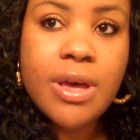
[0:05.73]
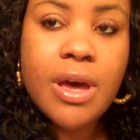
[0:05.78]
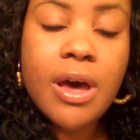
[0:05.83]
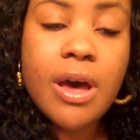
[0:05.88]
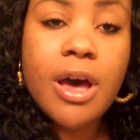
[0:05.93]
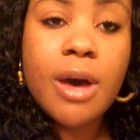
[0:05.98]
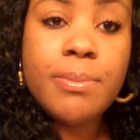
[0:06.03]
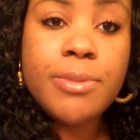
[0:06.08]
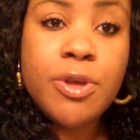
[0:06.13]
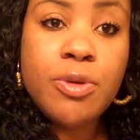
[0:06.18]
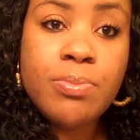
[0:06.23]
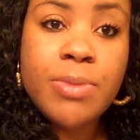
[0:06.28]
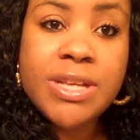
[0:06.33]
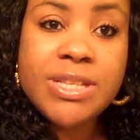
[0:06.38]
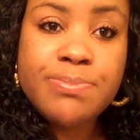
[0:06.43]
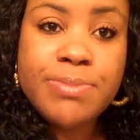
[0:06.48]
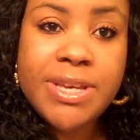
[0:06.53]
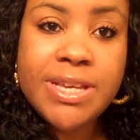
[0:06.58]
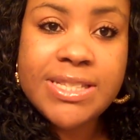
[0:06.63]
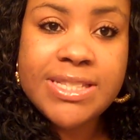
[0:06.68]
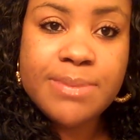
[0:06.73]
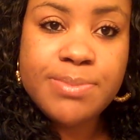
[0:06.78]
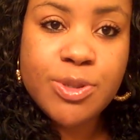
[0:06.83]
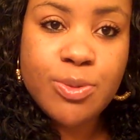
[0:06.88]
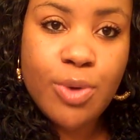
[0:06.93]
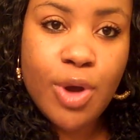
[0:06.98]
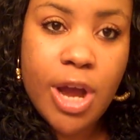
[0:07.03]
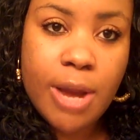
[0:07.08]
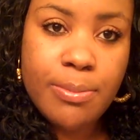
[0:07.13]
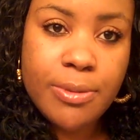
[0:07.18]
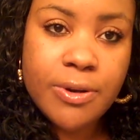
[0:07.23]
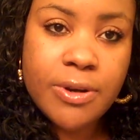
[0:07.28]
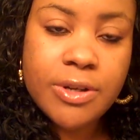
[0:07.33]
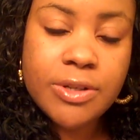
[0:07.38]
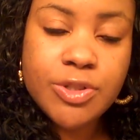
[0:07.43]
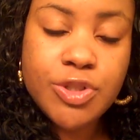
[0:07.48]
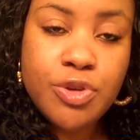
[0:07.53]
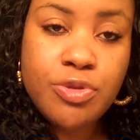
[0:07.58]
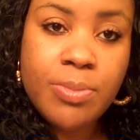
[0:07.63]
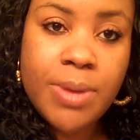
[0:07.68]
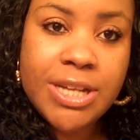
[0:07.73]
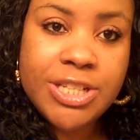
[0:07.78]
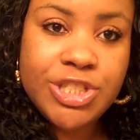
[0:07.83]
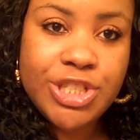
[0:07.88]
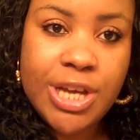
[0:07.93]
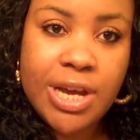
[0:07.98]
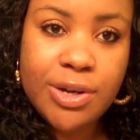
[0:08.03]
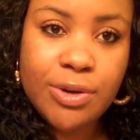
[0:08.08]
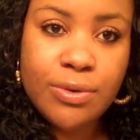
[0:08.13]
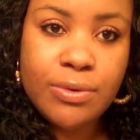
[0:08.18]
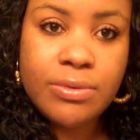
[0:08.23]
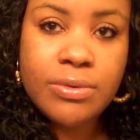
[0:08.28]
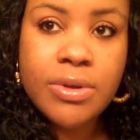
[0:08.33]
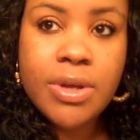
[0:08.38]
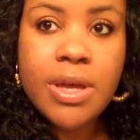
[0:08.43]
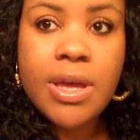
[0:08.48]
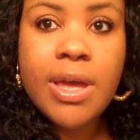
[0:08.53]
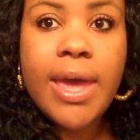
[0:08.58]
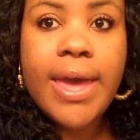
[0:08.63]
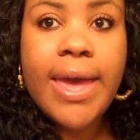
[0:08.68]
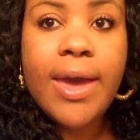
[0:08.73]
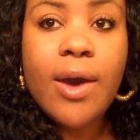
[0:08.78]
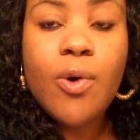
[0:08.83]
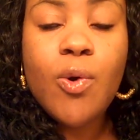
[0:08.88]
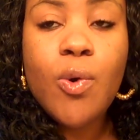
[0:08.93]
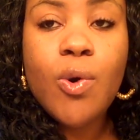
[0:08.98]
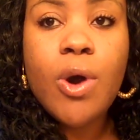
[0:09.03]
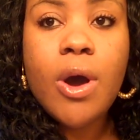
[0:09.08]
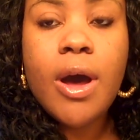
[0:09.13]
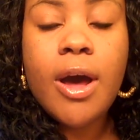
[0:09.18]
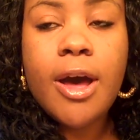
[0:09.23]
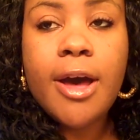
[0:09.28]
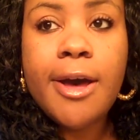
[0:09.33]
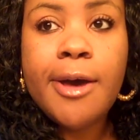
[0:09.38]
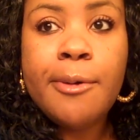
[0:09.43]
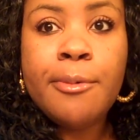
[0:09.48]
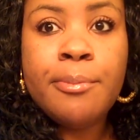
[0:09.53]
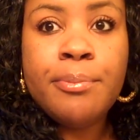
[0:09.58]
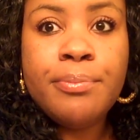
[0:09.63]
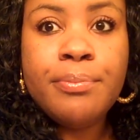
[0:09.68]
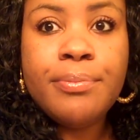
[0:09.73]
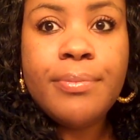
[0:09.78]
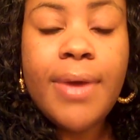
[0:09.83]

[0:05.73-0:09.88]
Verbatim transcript: Um, you must be a subscriber to my channel or um,